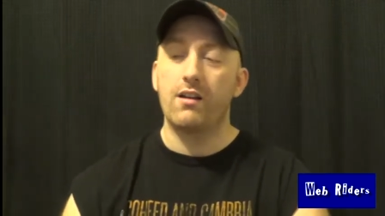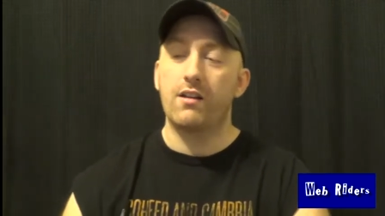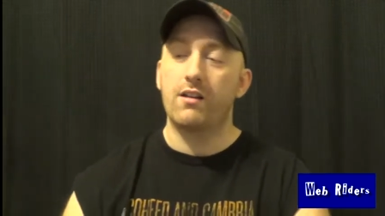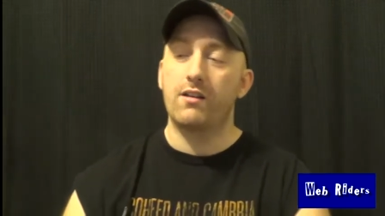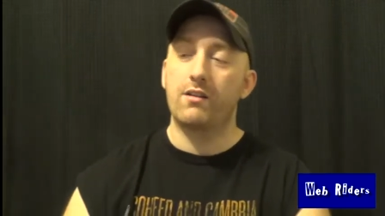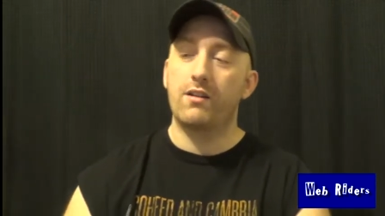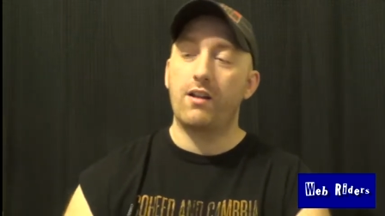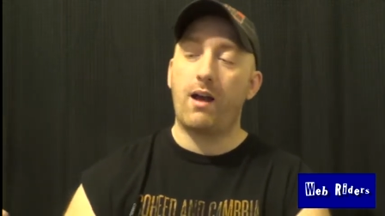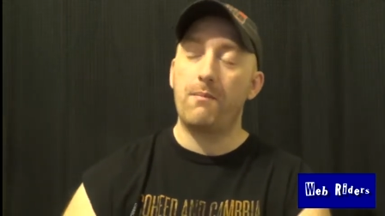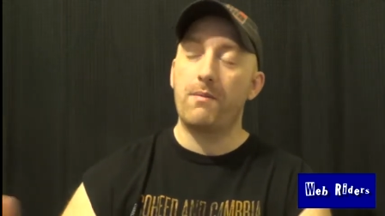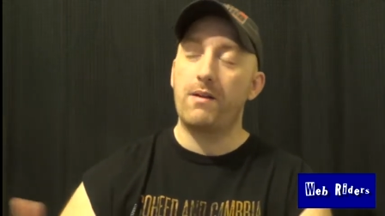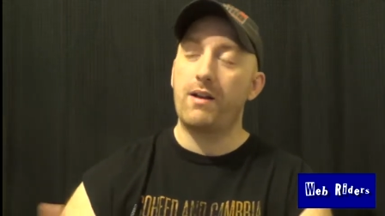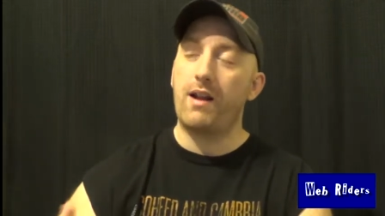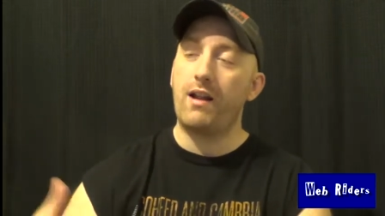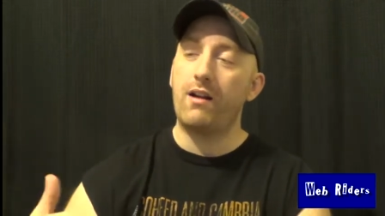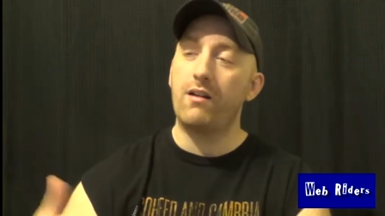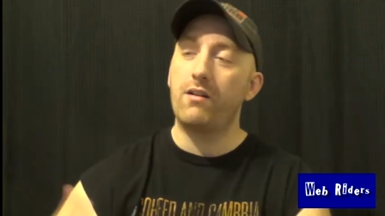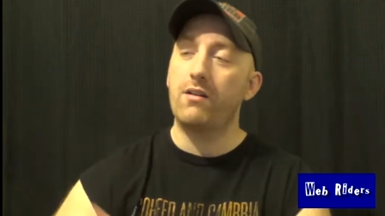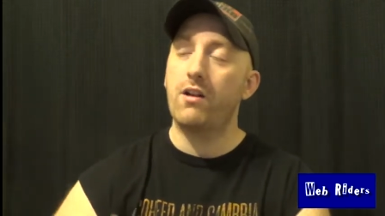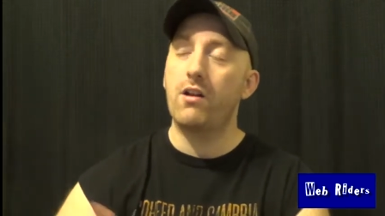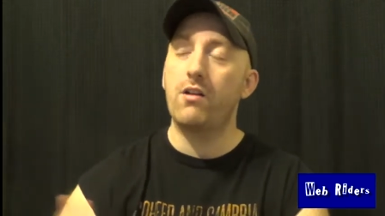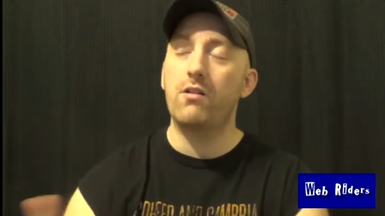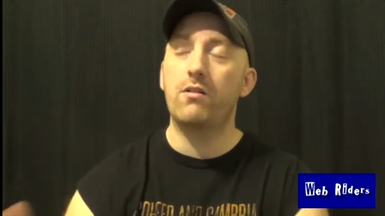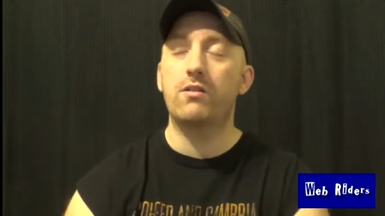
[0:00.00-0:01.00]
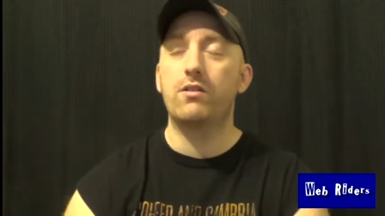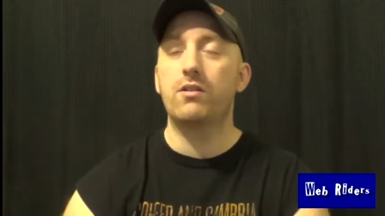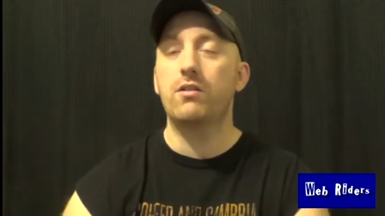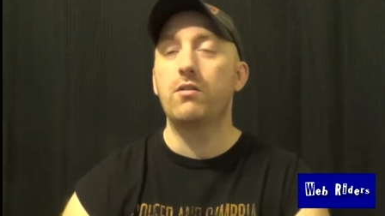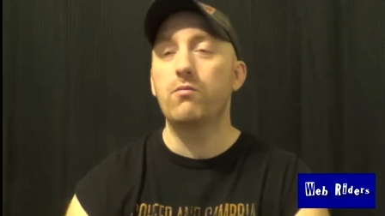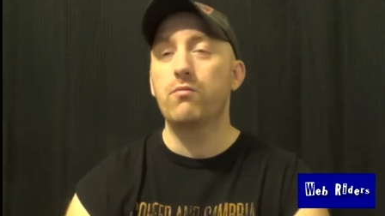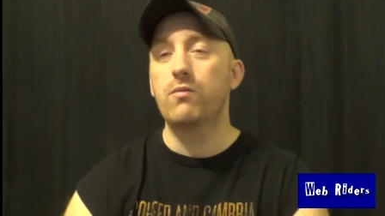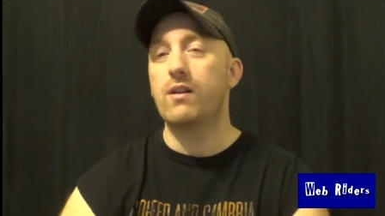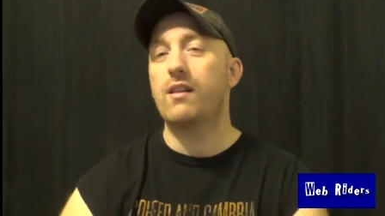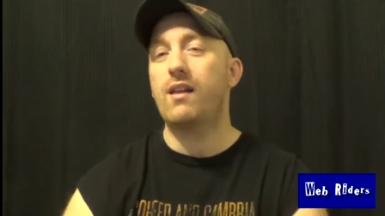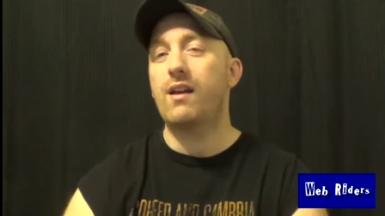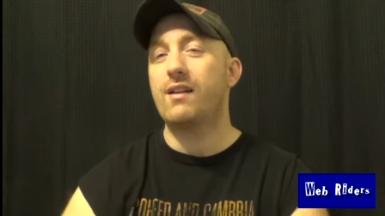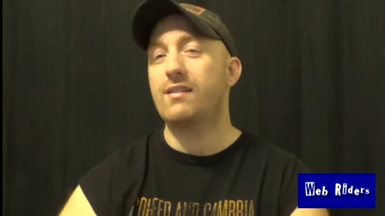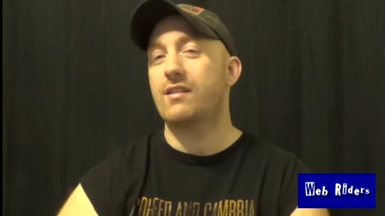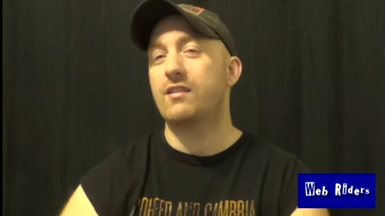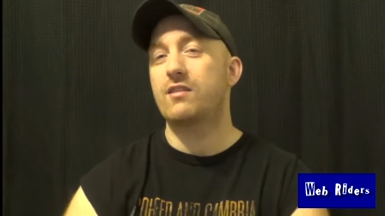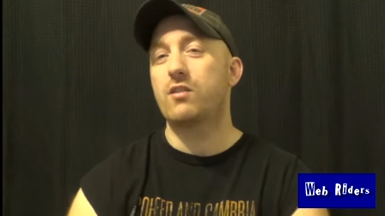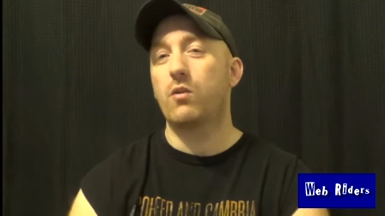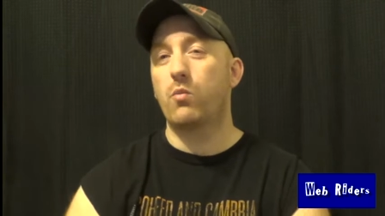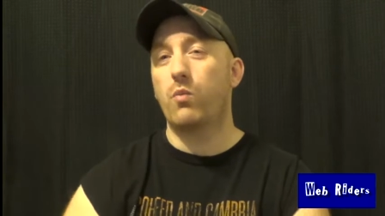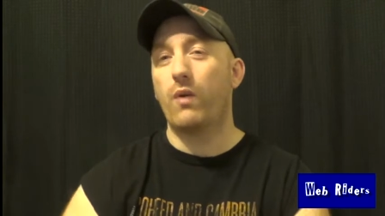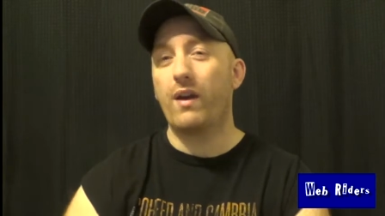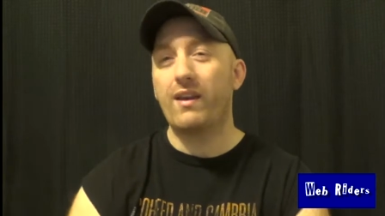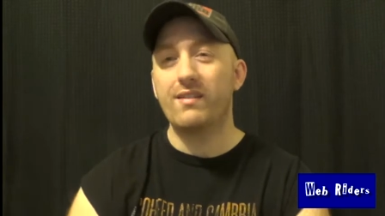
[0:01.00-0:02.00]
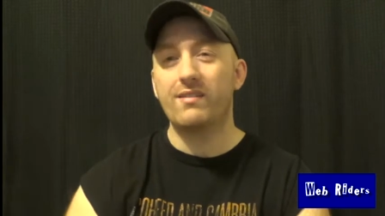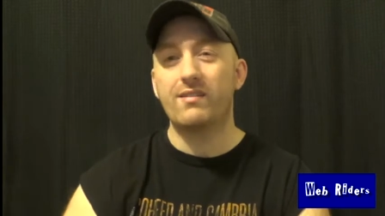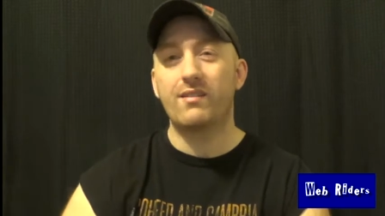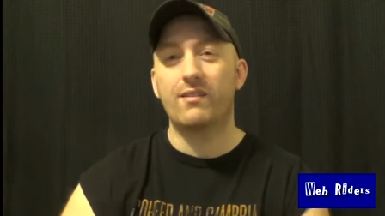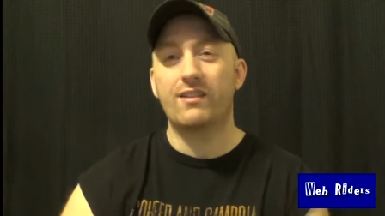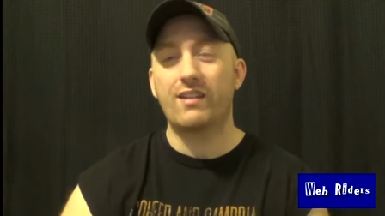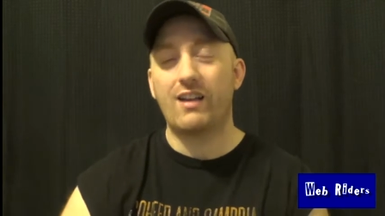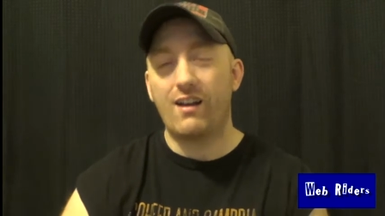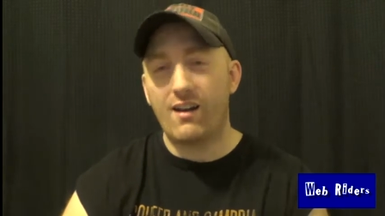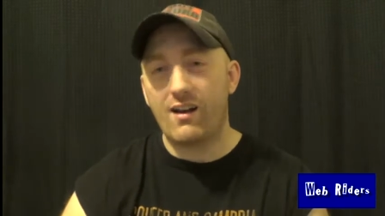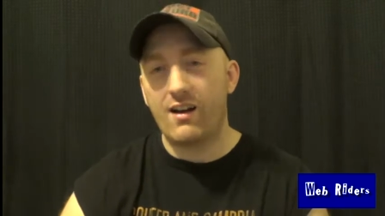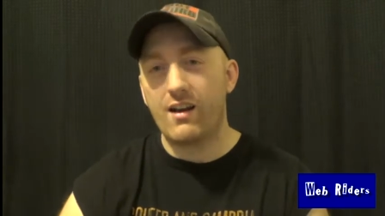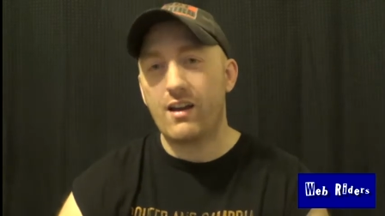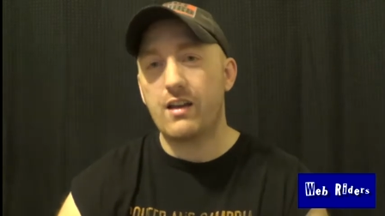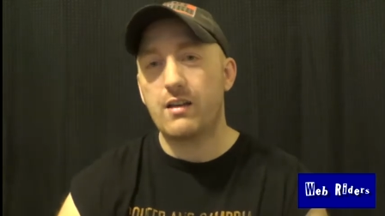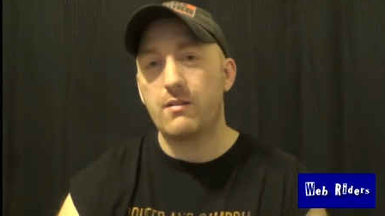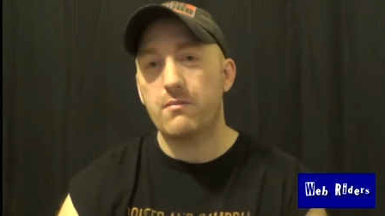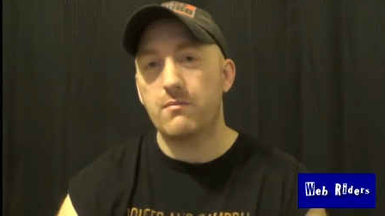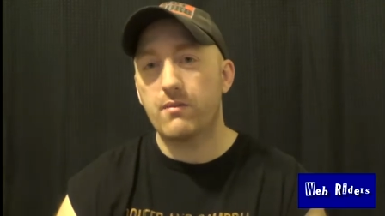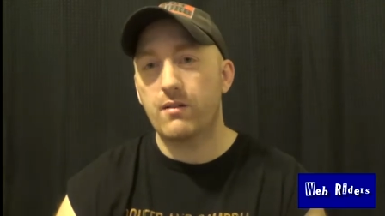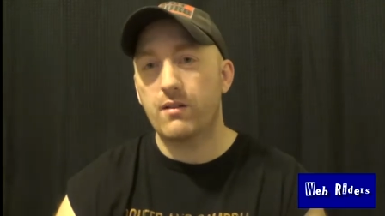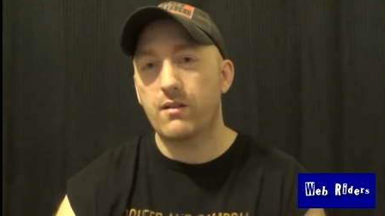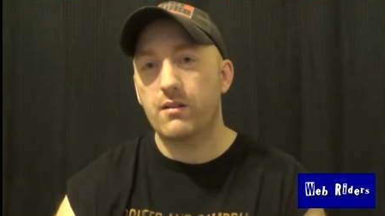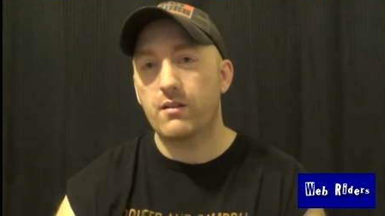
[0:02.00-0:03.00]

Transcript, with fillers: I mean, I don't know. Do you realize that's a waste of time?